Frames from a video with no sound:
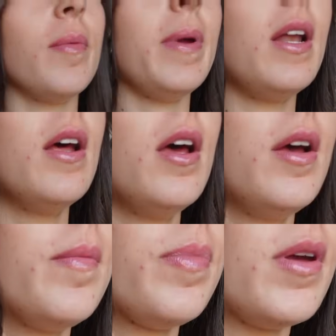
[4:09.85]
I mean,
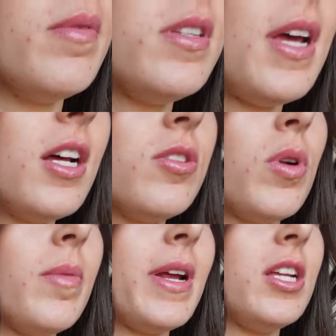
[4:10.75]
I'm not saying I'd
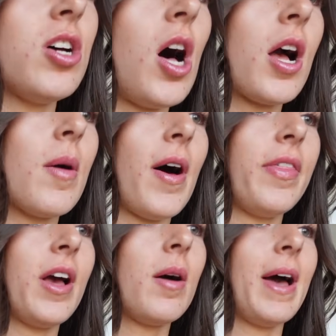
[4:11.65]
want to be any darker, but I
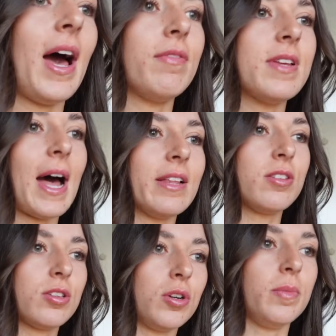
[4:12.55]
think I might have to add
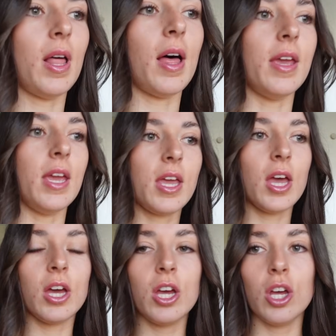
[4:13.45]
some like,